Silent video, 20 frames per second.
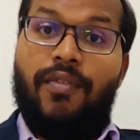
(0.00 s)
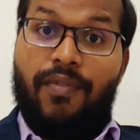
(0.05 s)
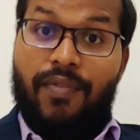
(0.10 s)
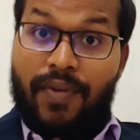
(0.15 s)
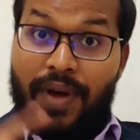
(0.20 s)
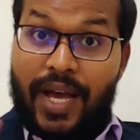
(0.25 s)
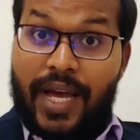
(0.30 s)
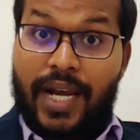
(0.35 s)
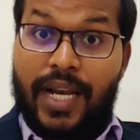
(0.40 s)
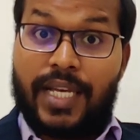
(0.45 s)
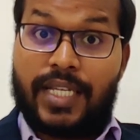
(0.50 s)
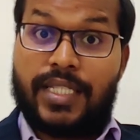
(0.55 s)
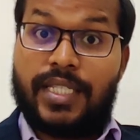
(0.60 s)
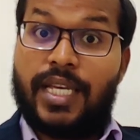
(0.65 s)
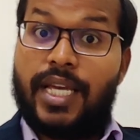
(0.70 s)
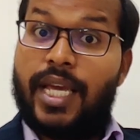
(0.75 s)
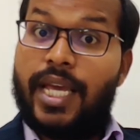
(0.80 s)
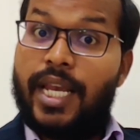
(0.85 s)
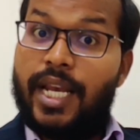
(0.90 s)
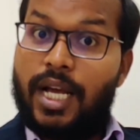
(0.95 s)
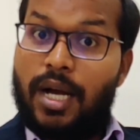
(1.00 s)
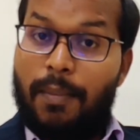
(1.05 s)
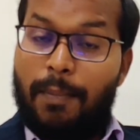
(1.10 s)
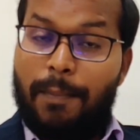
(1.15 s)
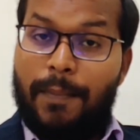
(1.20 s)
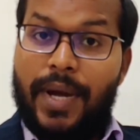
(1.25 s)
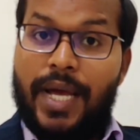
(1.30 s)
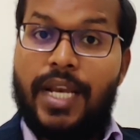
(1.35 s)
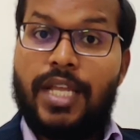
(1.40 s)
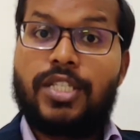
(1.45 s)
Whereas in
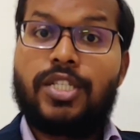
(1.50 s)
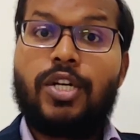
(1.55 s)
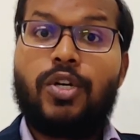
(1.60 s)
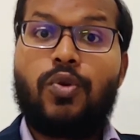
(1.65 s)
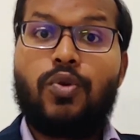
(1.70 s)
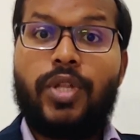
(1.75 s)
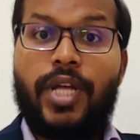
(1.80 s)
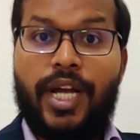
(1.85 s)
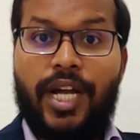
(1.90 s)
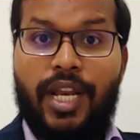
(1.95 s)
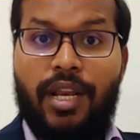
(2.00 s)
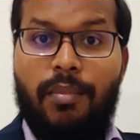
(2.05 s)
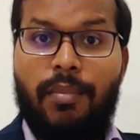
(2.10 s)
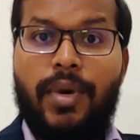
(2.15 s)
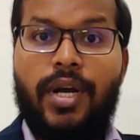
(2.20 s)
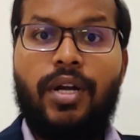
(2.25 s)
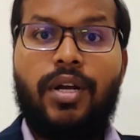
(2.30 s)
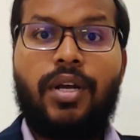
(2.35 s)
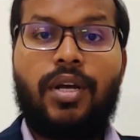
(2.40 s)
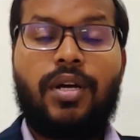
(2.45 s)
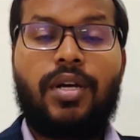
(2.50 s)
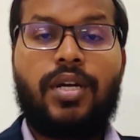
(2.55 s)
comparison to the agreement